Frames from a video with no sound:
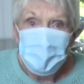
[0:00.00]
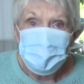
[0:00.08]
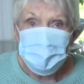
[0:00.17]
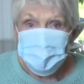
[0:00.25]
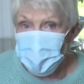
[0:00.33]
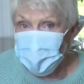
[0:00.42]

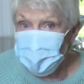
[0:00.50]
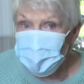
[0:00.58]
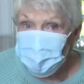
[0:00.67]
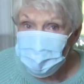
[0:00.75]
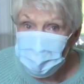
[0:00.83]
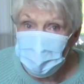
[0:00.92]

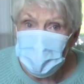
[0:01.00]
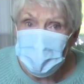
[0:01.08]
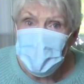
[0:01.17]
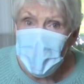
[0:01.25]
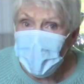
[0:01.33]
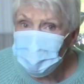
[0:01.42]
Take
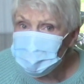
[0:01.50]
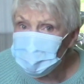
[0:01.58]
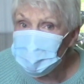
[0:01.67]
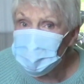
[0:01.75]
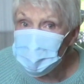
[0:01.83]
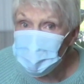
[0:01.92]
me out
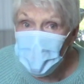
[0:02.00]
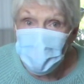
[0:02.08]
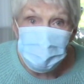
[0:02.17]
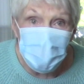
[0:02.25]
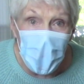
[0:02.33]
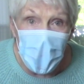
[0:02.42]
to the
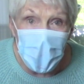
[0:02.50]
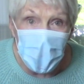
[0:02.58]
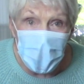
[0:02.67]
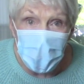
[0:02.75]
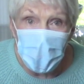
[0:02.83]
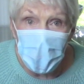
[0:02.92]

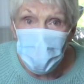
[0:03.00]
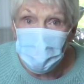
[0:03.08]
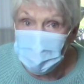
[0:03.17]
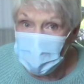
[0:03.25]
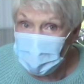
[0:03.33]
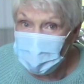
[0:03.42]
ball
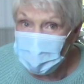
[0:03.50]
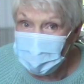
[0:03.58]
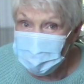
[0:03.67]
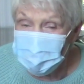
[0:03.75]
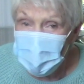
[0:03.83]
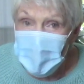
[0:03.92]

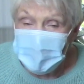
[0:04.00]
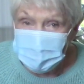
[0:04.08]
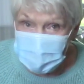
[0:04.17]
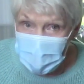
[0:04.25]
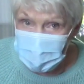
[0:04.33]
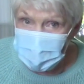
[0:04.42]
game.
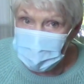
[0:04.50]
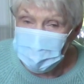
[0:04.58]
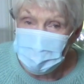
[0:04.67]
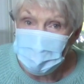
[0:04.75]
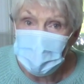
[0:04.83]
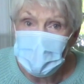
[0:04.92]
Take
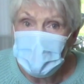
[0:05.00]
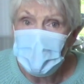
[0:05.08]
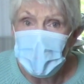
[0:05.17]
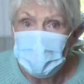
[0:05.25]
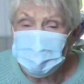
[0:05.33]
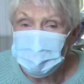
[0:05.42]
me
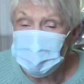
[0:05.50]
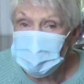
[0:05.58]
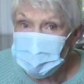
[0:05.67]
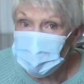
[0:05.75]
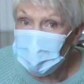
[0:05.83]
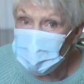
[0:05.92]
out
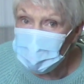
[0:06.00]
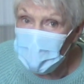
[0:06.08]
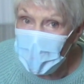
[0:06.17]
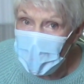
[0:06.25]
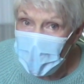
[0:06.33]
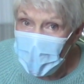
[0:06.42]
with the
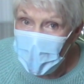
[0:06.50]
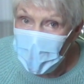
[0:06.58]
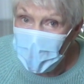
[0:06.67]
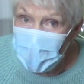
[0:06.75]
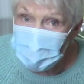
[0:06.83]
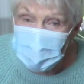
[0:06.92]

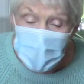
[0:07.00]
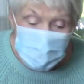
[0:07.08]
crowd.